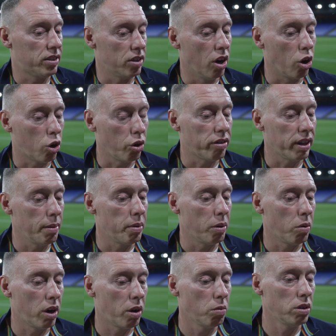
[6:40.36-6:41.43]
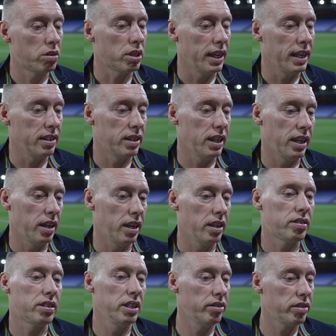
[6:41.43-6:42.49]
not a good thing, but what I would say is he had a
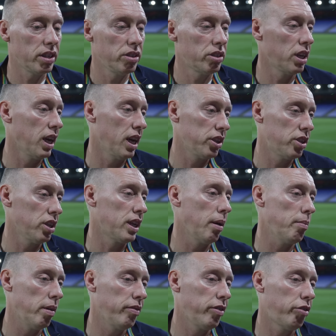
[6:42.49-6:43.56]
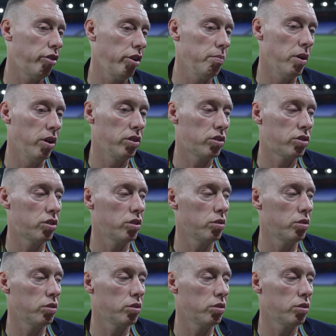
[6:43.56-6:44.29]
serious injury last year, kept him up for 3 months.